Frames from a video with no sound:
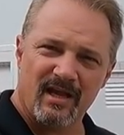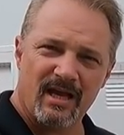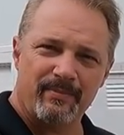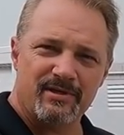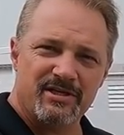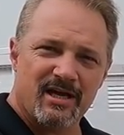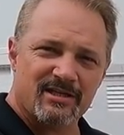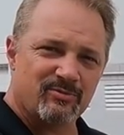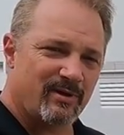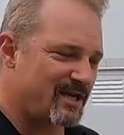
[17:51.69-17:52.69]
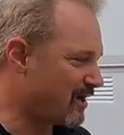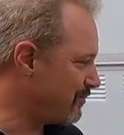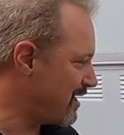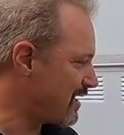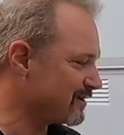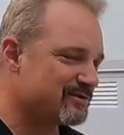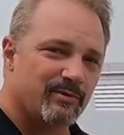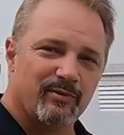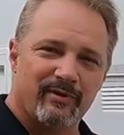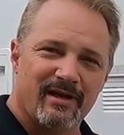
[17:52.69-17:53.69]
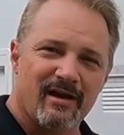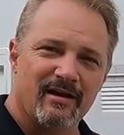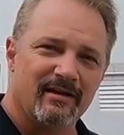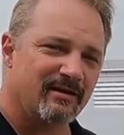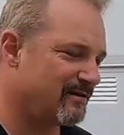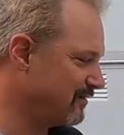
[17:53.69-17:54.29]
HappiJac swing out brackets when we got it.